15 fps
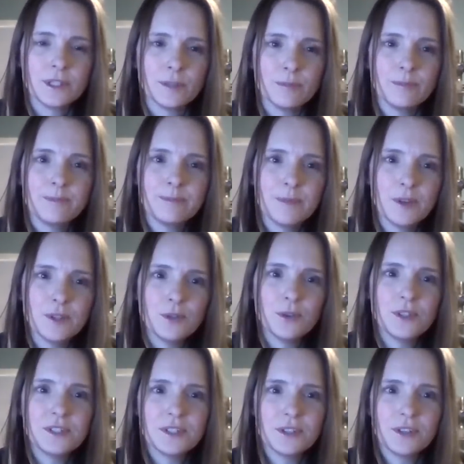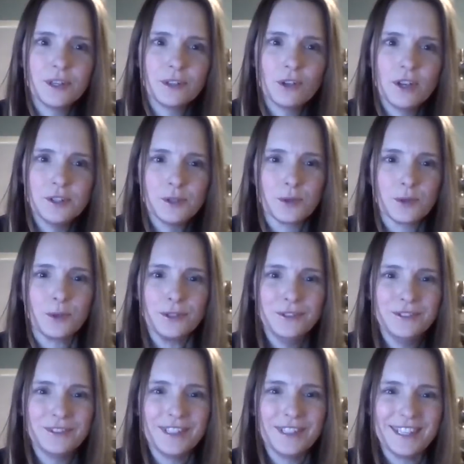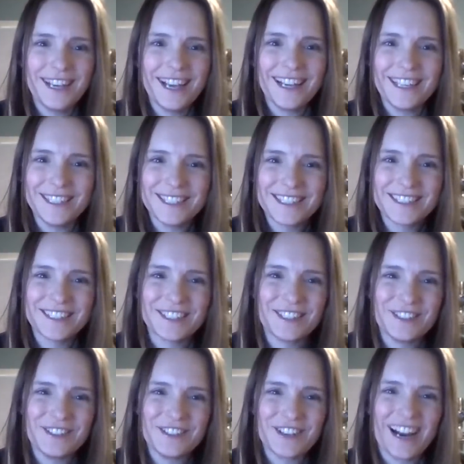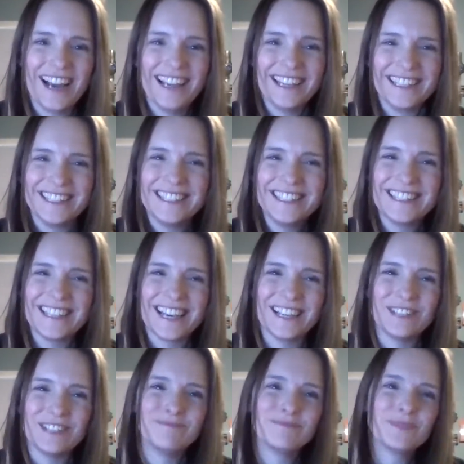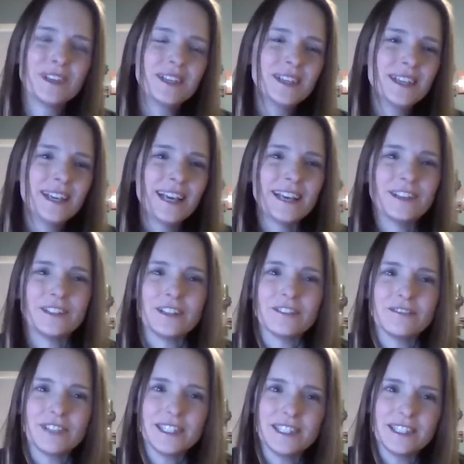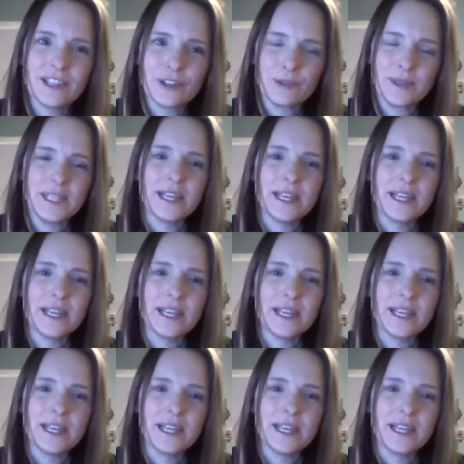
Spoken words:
And I'm also considering law school at night to try and, I don't know, find another way to